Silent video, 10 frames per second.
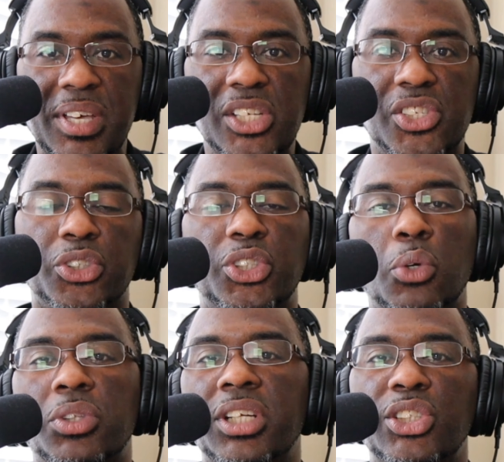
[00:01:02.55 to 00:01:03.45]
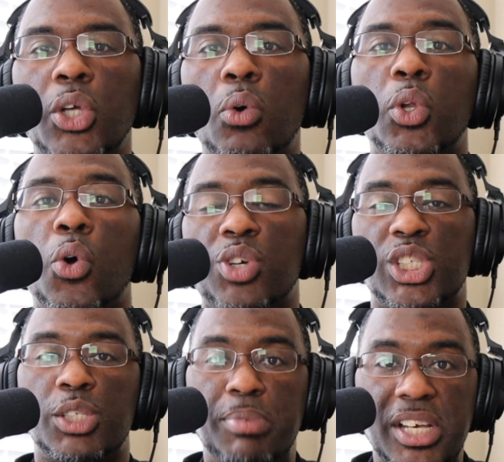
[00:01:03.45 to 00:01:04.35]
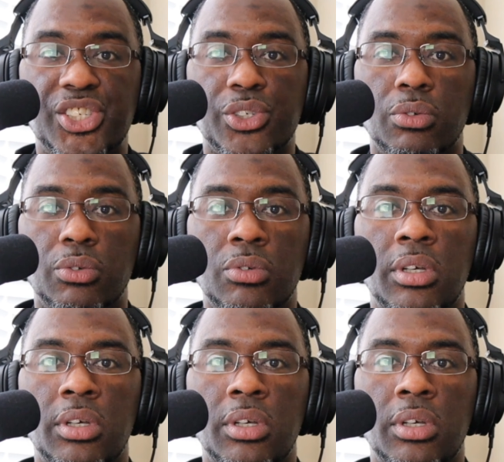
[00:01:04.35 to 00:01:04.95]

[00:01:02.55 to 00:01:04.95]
feature so that it's no longer special